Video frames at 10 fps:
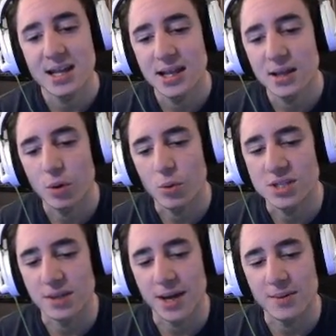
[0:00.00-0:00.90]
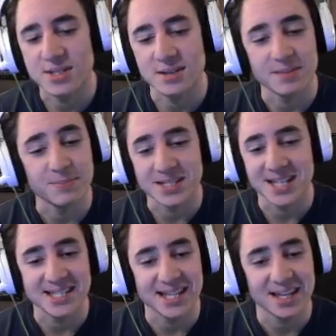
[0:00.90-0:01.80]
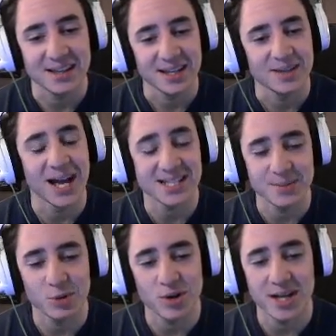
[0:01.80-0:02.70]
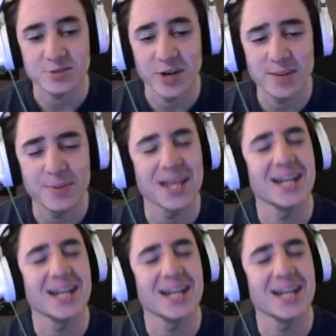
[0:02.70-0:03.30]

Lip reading: what was he going to buy? What's he going to buy? Tenacity. He accidentally bought a grass grade, but then